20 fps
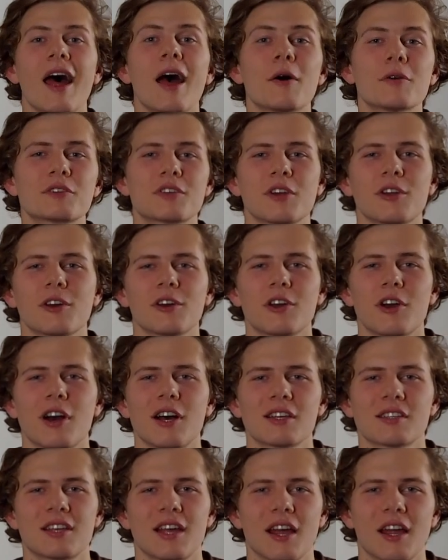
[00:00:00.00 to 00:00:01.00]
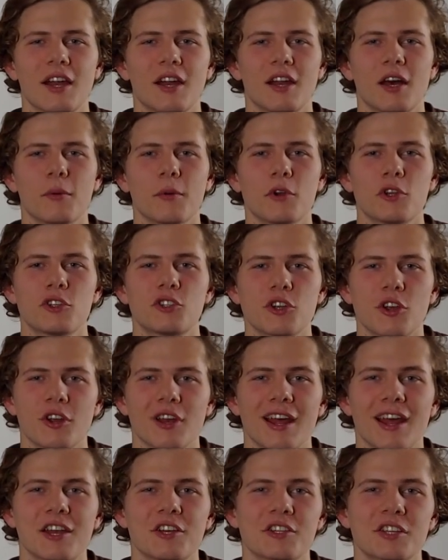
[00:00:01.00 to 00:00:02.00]
Hey, what's going on guys? Hey, and I'm on a
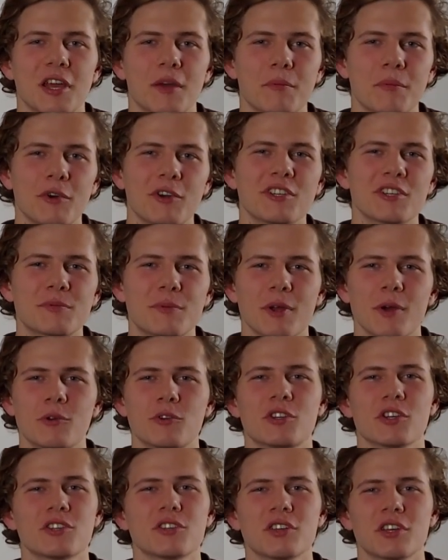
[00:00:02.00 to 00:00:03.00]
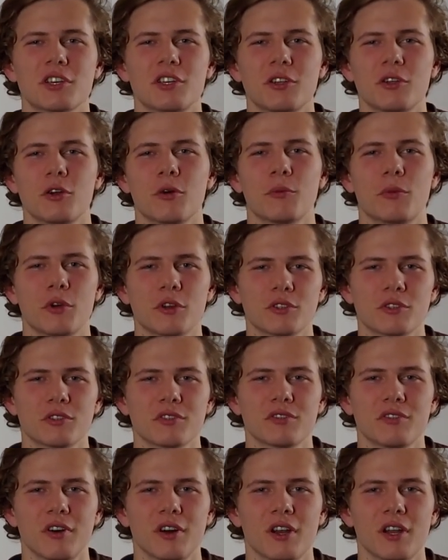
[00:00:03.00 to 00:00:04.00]
journey to educate millions of people just like you on
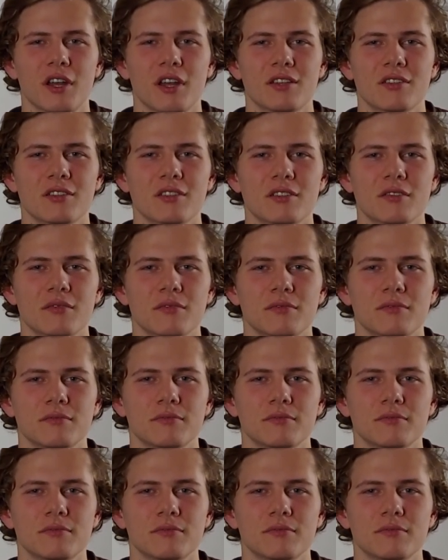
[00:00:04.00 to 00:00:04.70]
personal finance.